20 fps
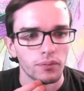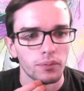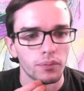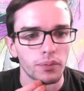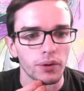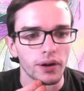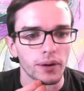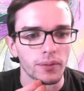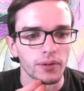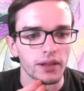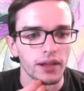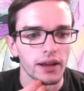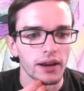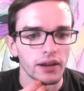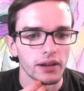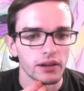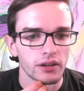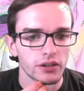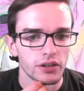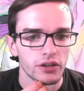But I'm glad I
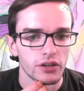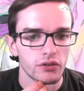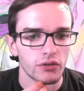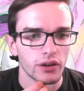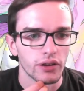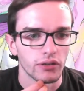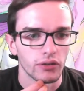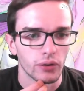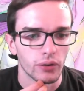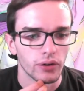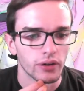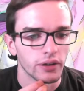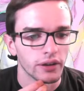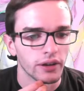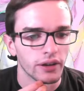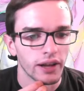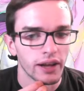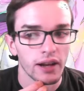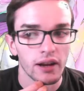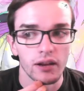got Deirdre so early
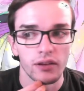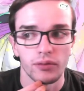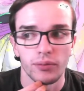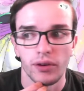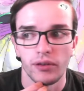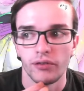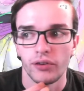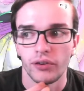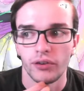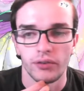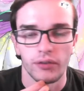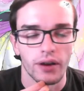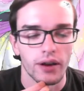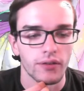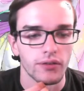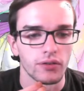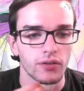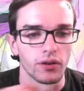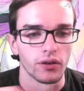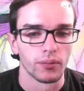on, and as my first
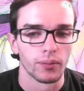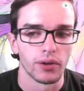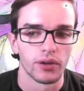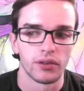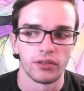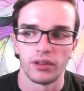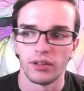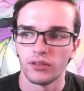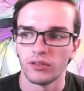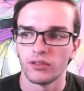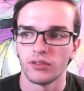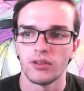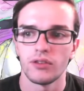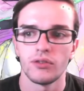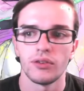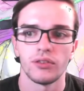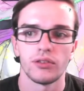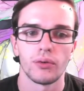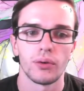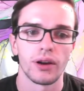5-star, because Deirdre
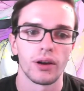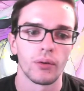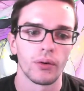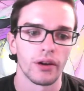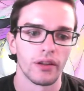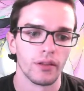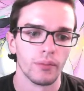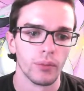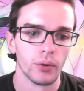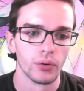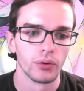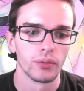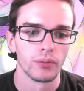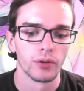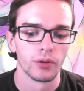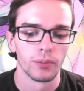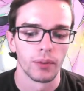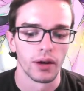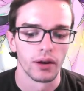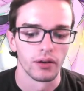is the one I wanted the most from
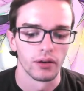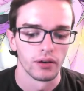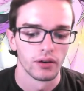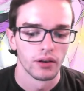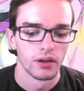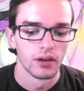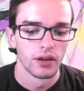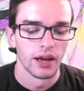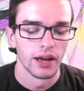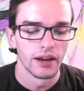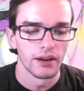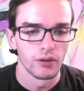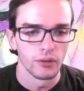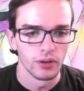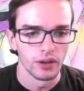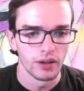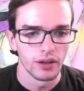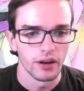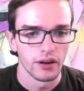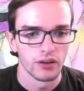this banner. I didn't
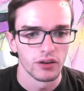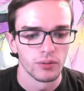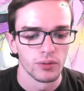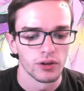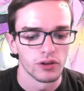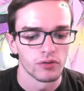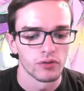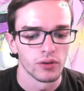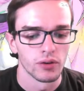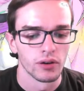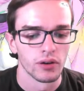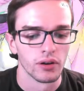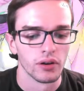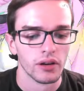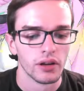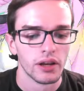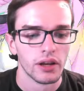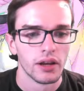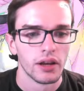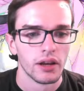really care too much for
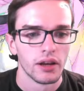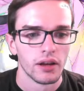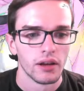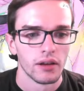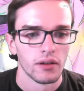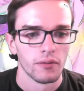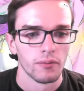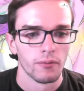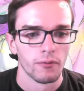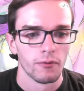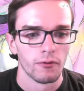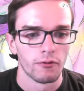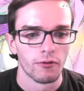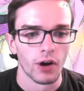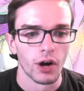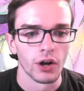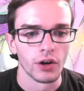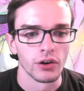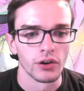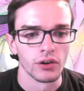
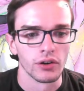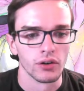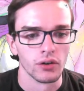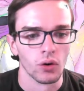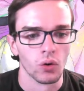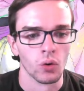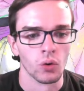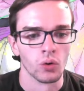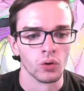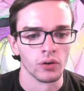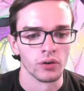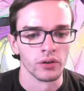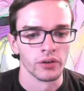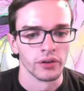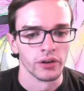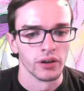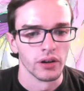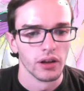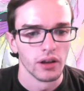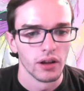fodder
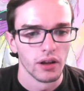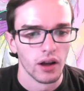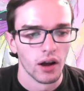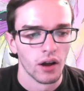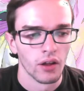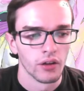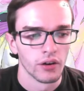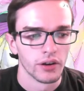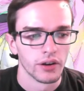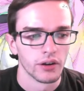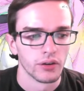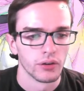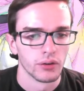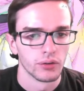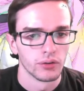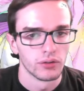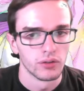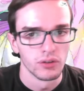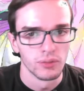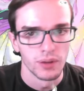or other
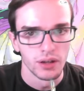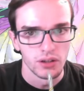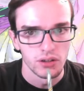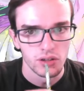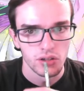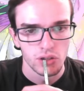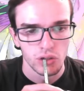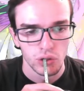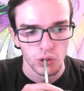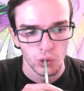heroes too much.